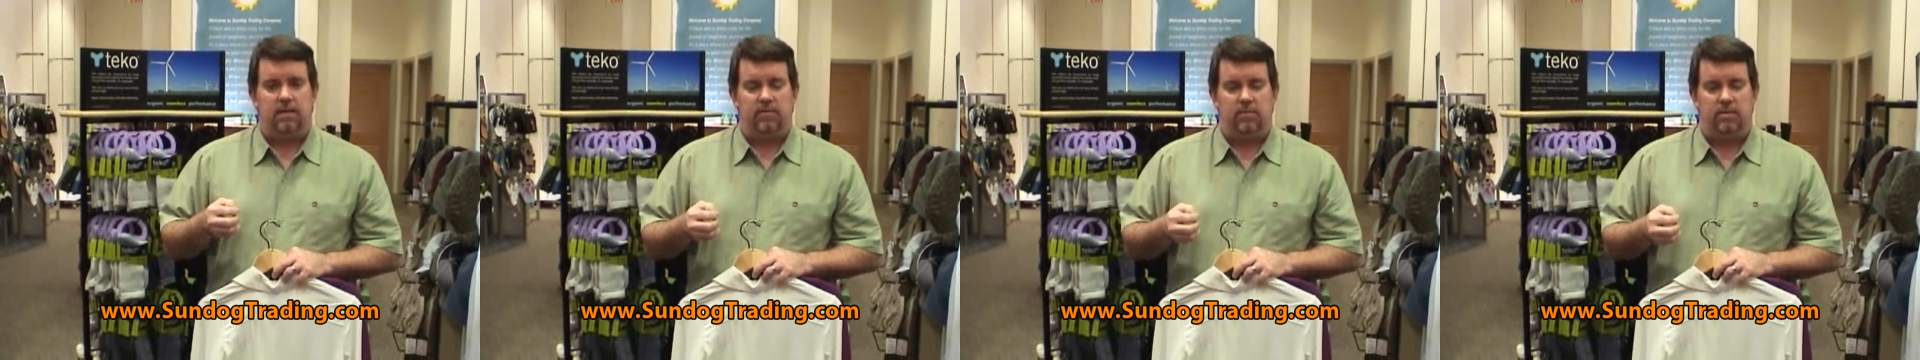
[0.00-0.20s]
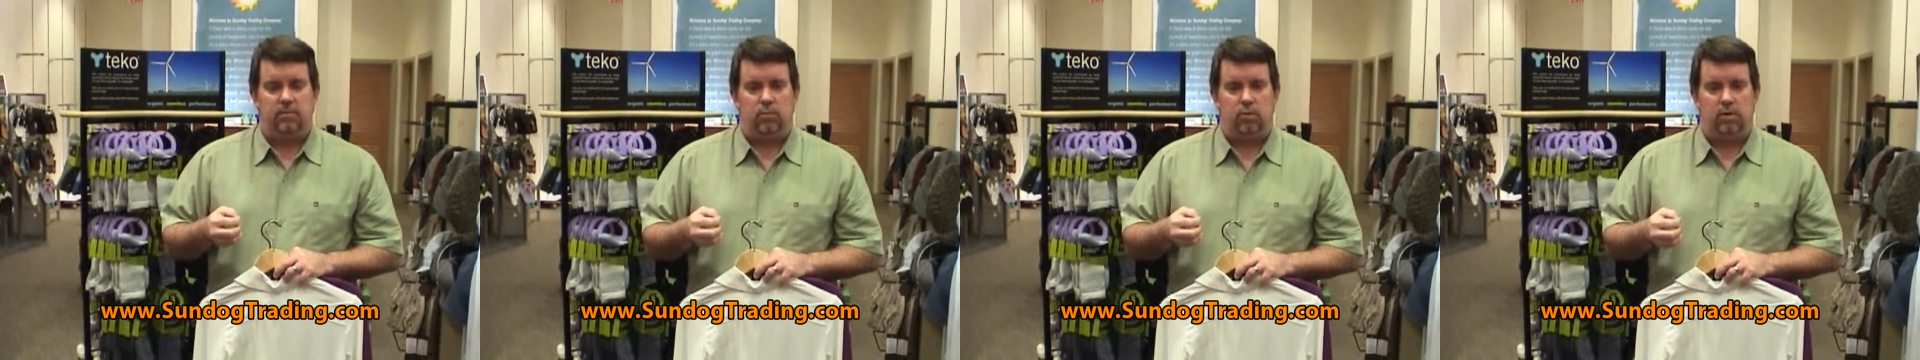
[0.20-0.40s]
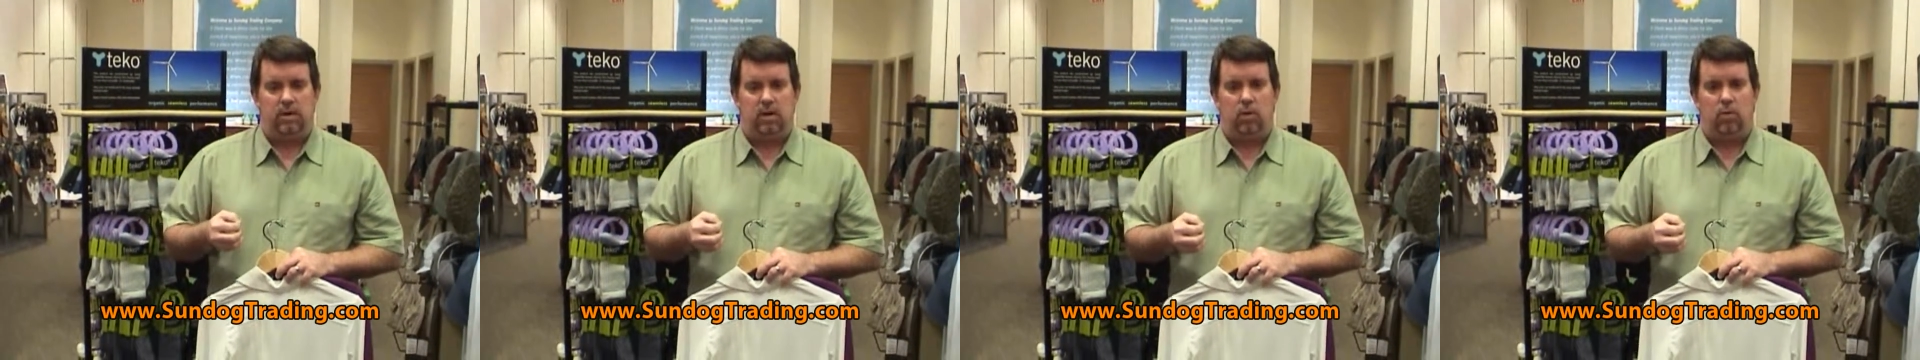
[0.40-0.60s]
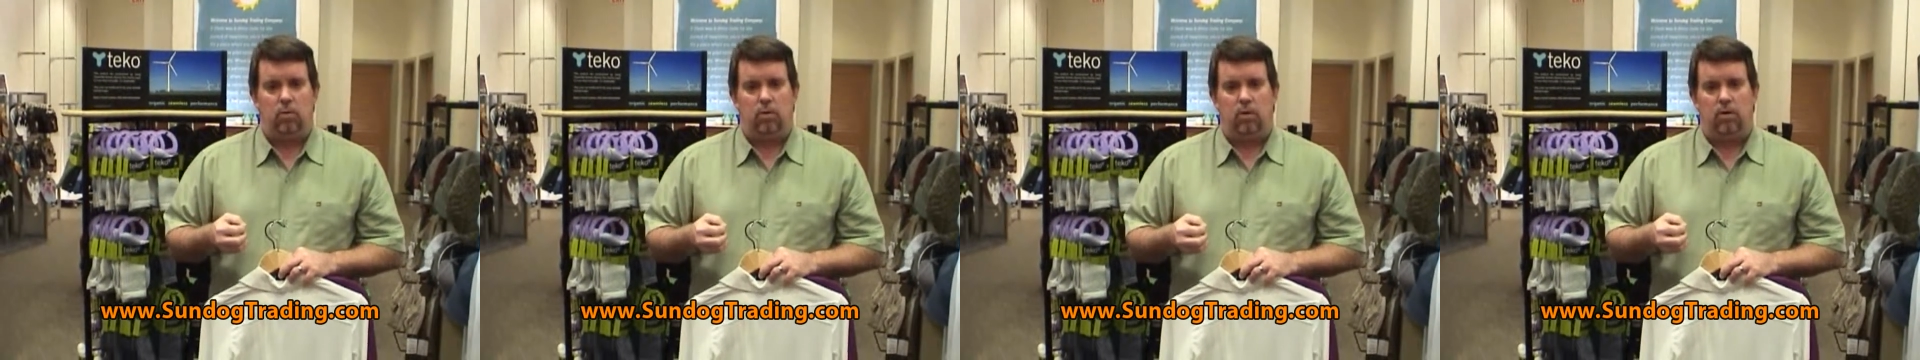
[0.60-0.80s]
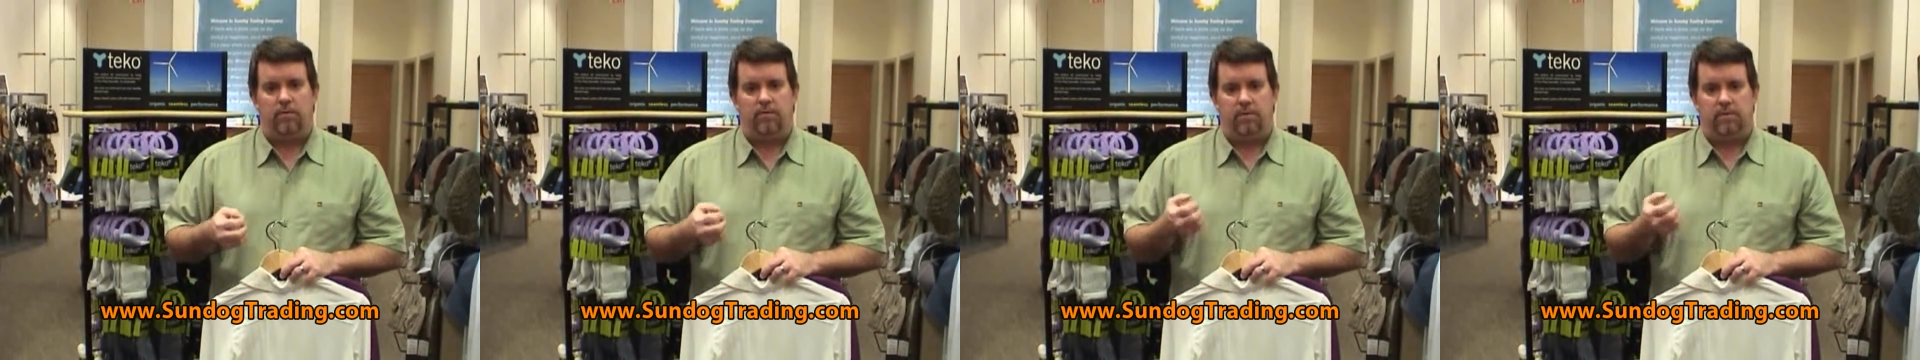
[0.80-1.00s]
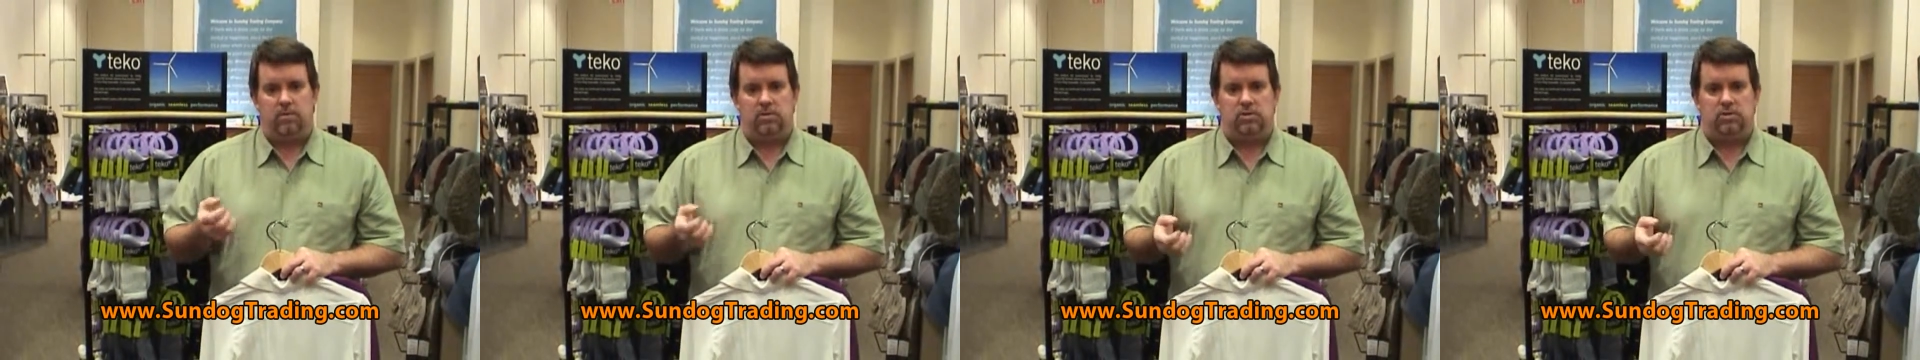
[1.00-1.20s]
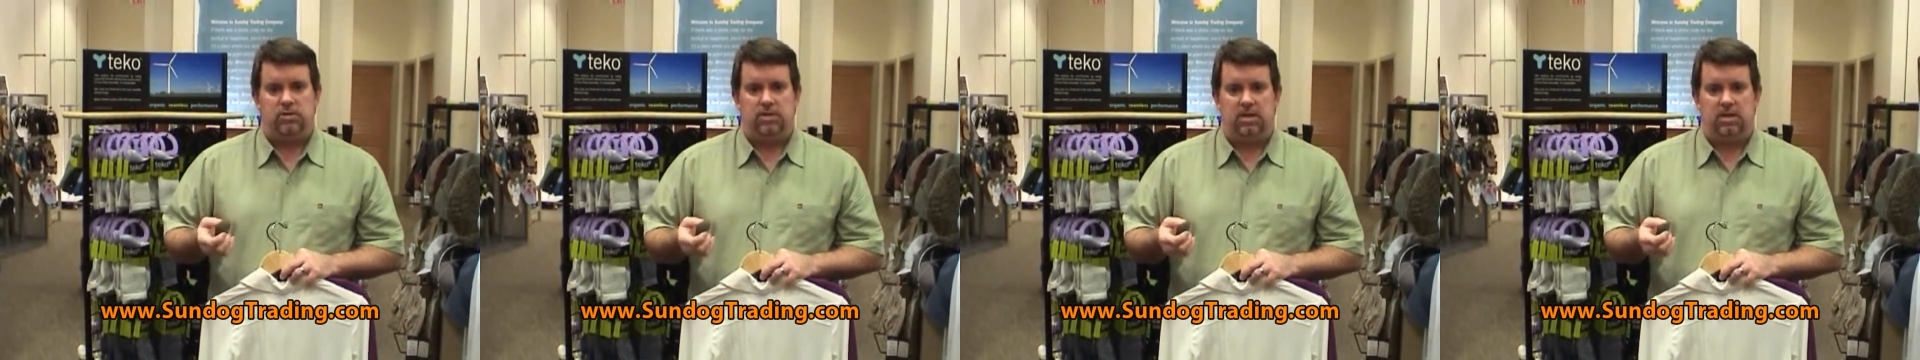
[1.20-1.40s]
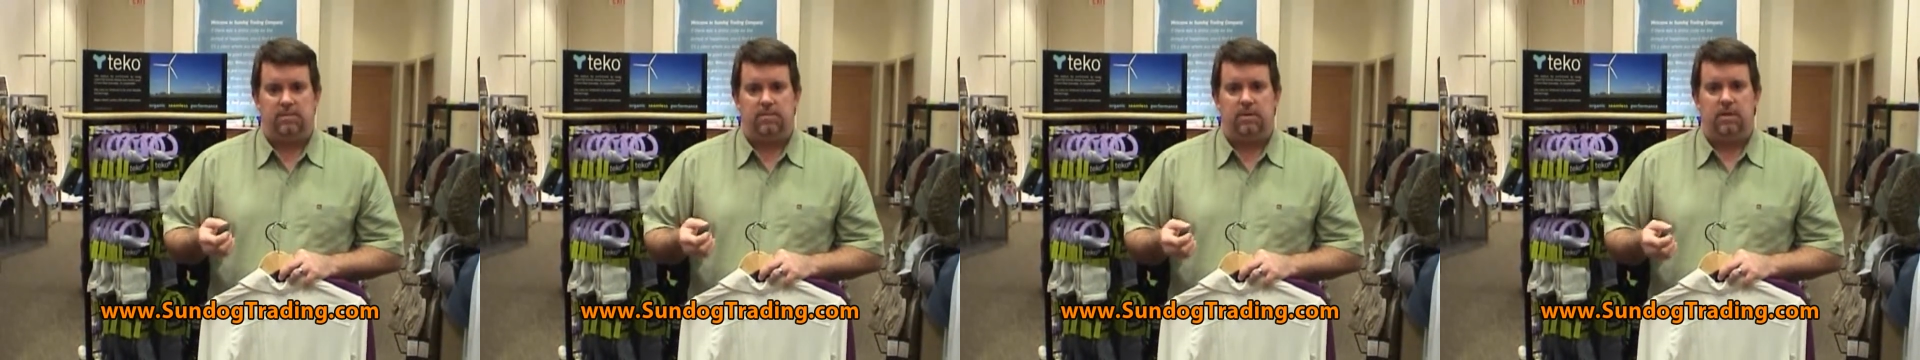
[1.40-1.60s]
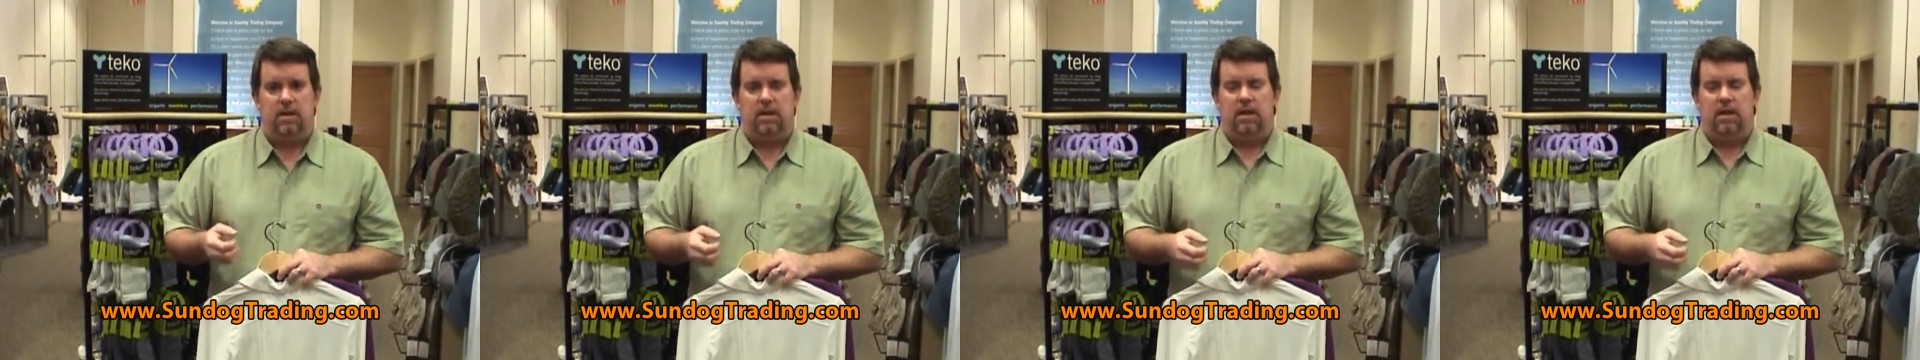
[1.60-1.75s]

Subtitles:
of the merino wool from the sheep